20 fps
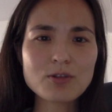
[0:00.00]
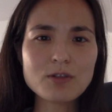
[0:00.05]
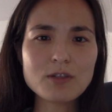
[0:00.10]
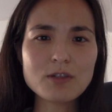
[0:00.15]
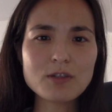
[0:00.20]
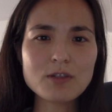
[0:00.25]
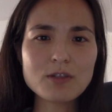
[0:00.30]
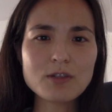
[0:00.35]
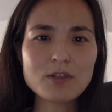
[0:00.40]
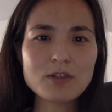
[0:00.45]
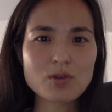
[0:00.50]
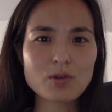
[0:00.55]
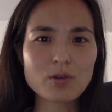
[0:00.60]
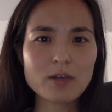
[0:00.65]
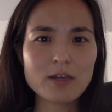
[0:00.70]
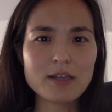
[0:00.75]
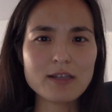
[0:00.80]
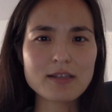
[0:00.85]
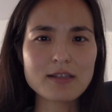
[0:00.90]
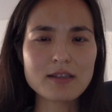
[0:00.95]
different
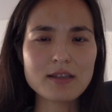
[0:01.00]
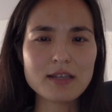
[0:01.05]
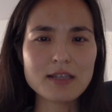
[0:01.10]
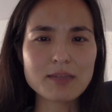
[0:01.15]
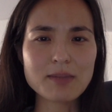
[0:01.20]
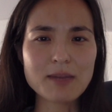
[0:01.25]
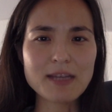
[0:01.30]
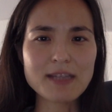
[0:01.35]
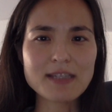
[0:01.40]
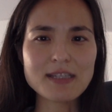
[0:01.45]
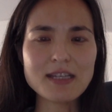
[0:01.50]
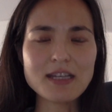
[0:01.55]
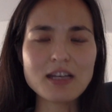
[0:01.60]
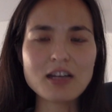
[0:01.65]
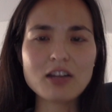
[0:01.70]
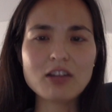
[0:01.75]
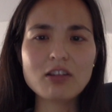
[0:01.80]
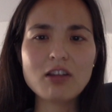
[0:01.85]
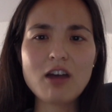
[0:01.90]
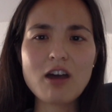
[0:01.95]
stories is by seeing a
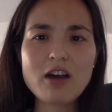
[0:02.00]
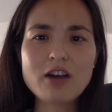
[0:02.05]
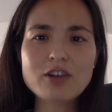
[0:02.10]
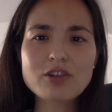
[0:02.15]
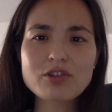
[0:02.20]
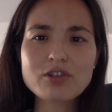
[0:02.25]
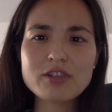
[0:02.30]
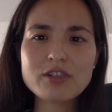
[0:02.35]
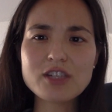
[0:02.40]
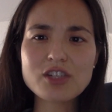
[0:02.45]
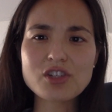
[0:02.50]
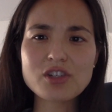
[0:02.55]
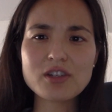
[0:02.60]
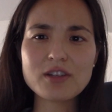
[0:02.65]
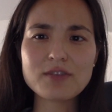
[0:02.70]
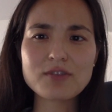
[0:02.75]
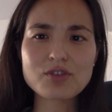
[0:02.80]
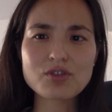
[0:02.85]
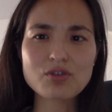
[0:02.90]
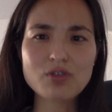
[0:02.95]
long tradition of
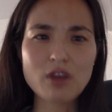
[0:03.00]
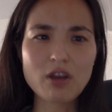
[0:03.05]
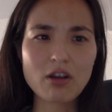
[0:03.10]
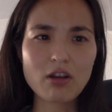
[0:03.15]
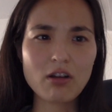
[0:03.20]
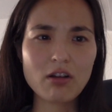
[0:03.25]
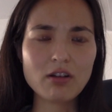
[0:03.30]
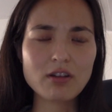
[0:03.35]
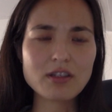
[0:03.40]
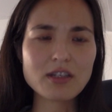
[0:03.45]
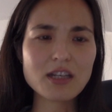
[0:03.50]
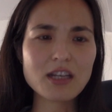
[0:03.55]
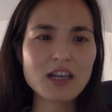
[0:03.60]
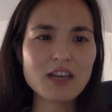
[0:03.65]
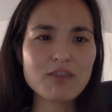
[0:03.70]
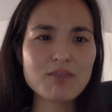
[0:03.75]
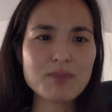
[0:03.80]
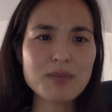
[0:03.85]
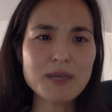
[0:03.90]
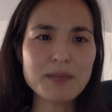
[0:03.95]
struggle to
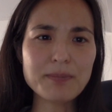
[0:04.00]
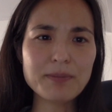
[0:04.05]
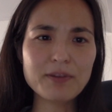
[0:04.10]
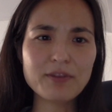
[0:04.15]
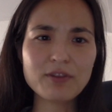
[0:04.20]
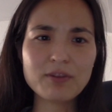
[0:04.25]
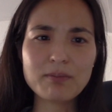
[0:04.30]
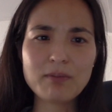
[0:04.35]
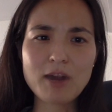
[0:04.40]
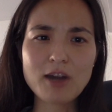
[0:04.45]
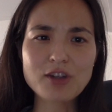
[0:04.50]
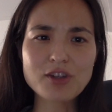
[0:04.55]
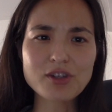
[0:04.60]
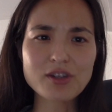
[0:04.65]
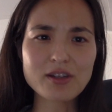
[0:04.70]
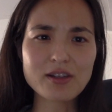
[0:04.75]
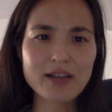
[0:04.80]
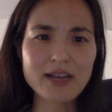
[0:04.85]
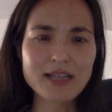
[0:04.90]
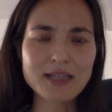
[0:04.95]
give people from
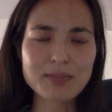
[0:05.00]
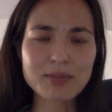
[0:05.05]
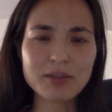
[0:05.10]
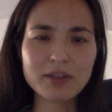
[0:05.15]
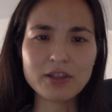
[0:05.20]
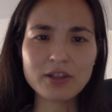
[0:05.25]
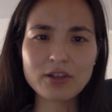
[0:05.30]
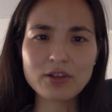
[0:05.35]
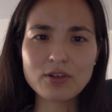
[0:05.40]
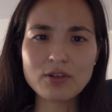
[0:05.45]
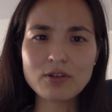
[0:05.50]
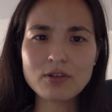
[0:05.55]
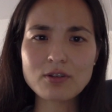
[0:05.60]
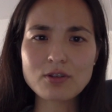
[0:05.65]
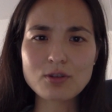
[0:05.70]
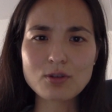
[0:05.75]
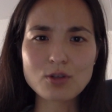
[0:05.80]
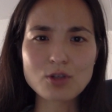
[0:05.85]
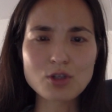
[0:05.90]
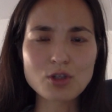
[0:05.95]
marginalized political,
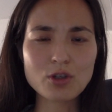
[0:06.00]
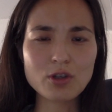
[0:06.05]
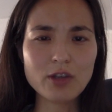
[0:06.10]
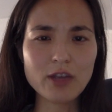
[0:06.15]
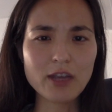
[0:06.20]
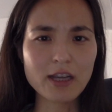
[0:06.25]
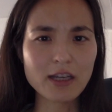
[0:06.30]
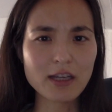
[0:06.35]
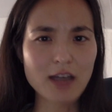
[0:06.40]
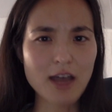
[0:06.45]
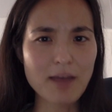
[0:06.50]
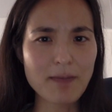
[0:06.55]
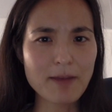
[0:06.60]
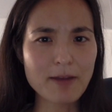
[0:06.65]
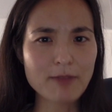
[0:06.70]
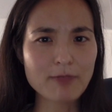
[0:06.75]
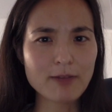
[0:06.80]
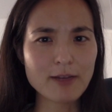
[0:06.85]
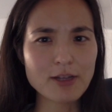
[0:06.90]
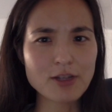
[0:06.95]
social, economic,
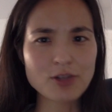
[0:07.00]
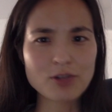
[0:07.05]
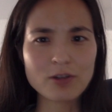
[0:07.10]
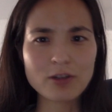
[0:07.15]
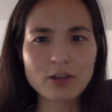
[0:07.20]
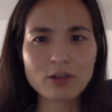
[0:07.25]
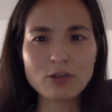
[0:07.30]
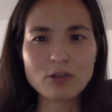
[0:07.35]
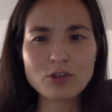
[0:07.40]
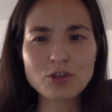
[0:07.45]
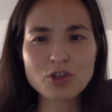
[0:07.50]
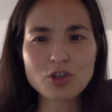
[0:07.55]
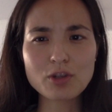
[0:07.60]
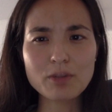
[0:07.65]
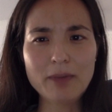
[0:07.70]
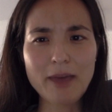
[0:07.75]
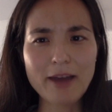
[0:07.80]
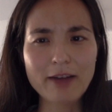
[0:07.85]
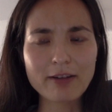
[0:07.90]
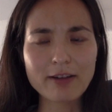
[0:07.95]
racial, and cultural
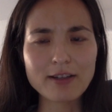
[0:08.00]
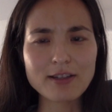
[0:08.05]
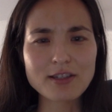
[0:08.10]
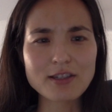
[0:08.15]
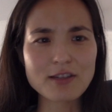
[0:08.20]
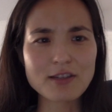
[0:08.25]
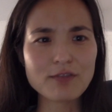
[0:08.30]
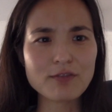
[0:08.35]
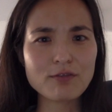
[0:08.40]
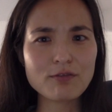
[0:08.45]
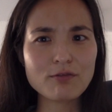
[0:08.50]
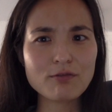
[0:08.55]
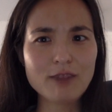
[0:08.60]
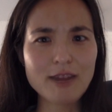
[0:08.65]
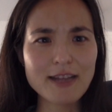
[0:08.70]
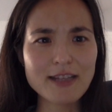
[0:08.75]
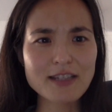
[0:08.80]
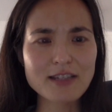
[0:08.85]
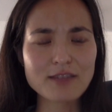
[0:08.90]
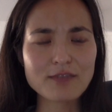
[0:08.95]
backgrounds the
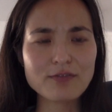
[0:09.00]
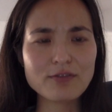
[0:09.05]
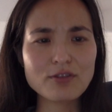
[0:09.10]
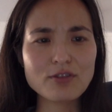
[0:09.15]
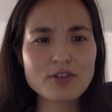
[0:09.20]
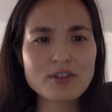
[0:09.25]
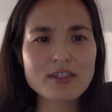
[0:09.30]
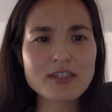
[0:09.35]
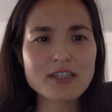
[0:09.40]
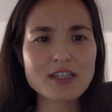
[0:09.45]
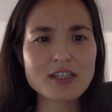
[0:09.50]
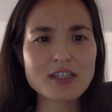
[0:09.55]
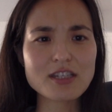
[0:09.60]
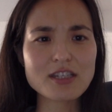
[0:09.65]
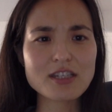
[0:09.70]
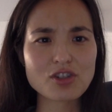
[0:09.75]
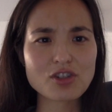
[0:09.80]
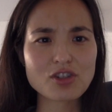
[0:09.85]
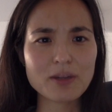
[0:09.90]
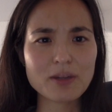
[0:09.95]
rights of full
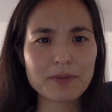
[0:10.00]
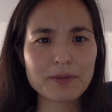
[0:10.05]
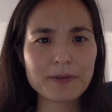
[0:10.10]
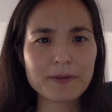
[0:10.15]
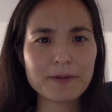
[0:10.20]
citizenship.